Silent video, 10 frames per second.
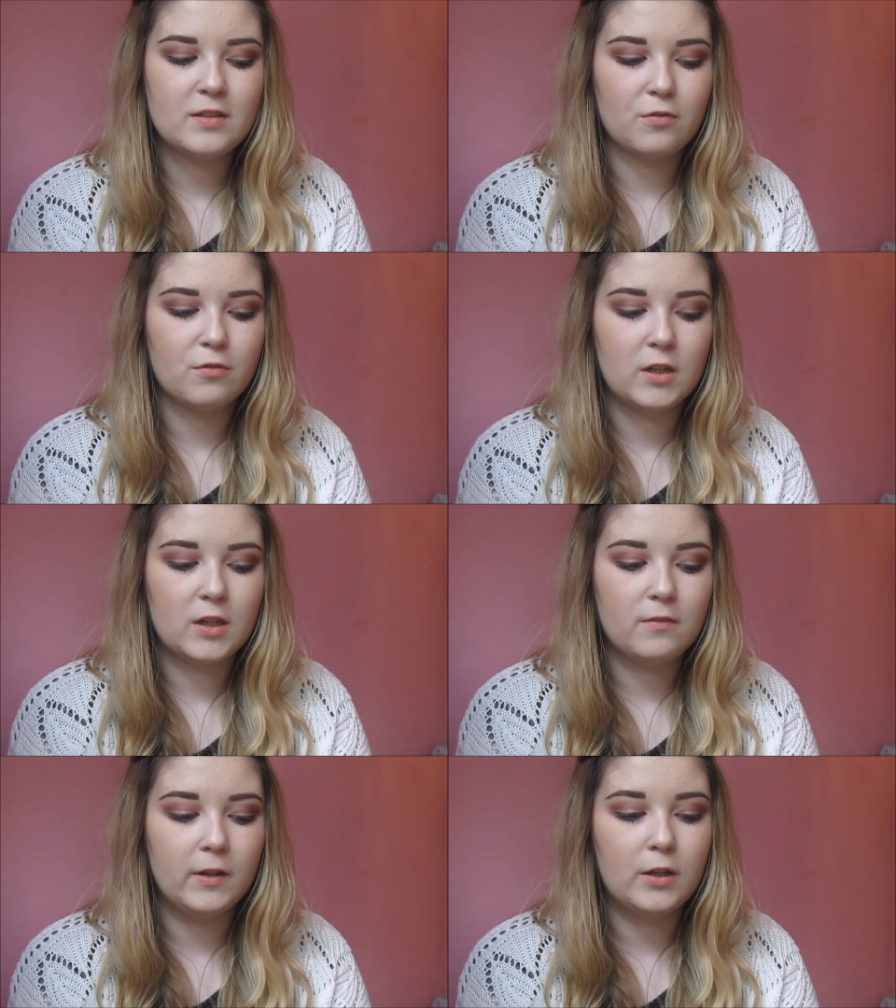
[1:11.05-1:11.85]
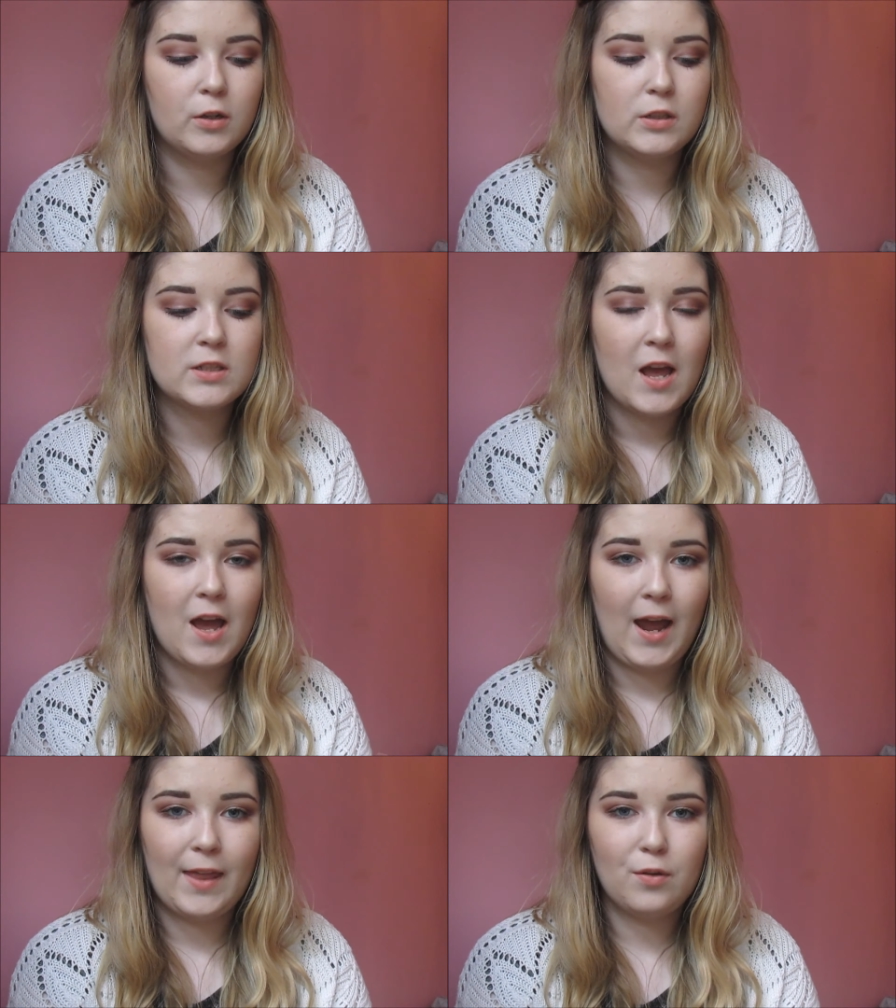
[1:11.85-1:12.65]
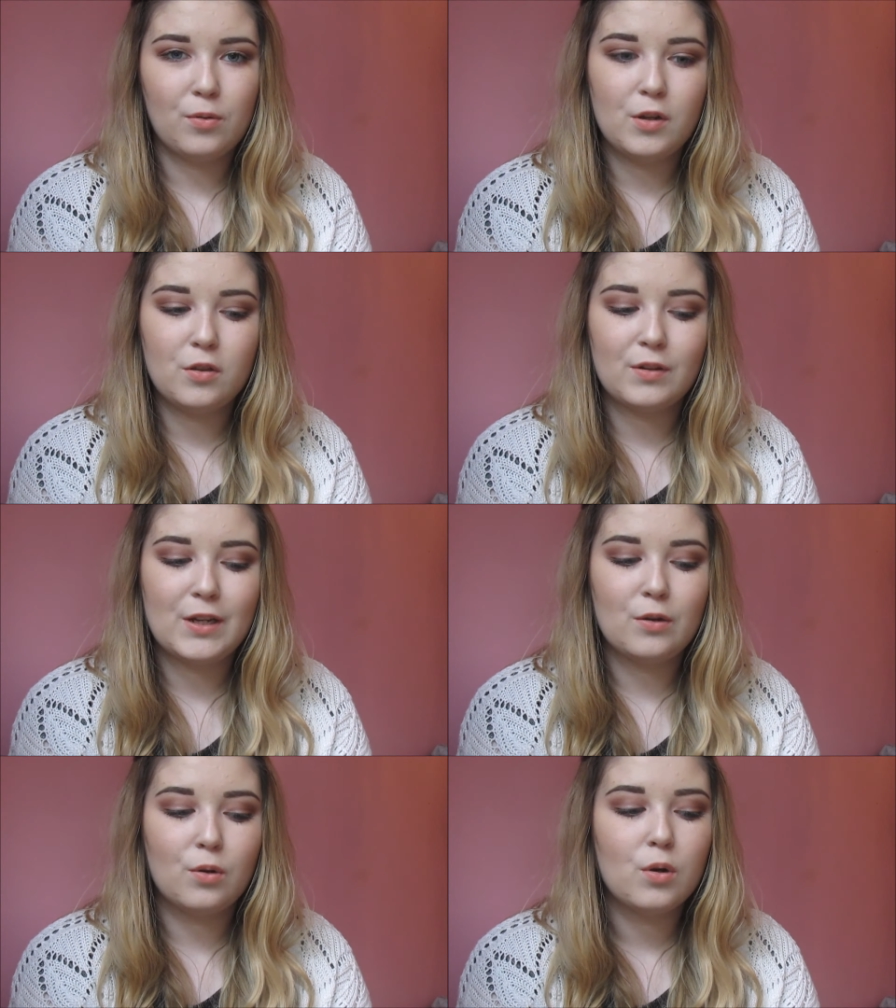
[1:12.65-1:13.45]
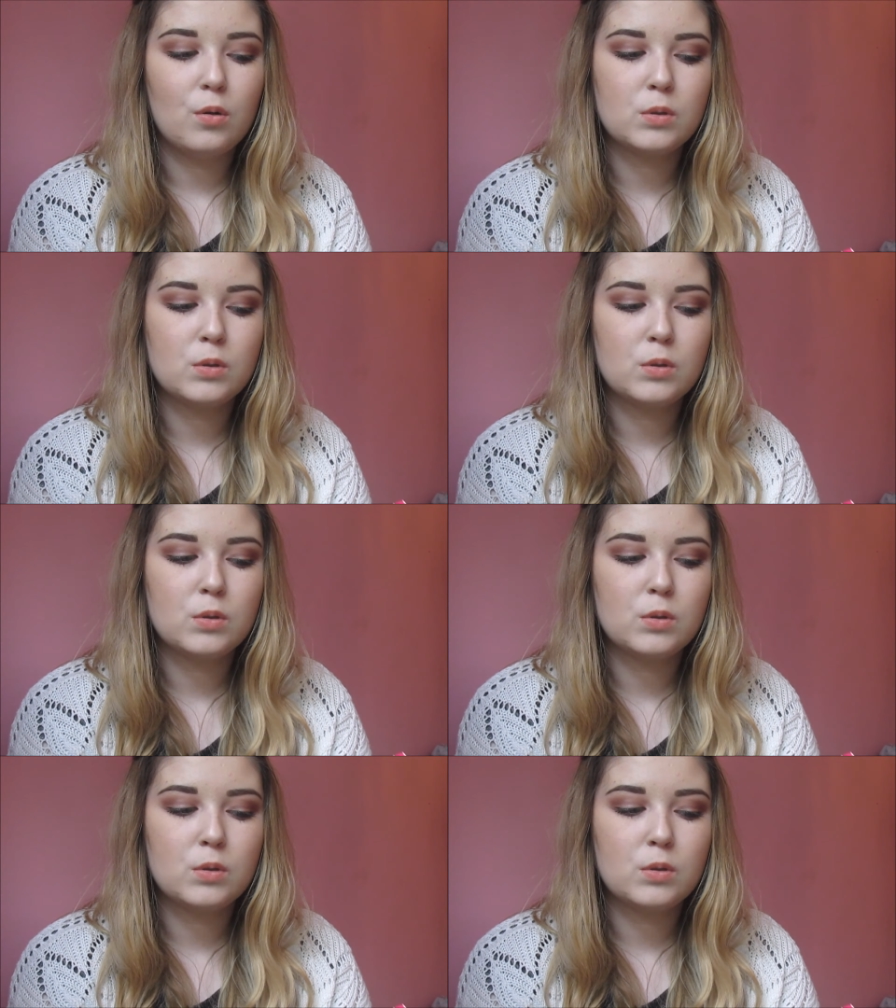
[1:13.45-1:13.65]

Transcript: They're really good and they're only €3,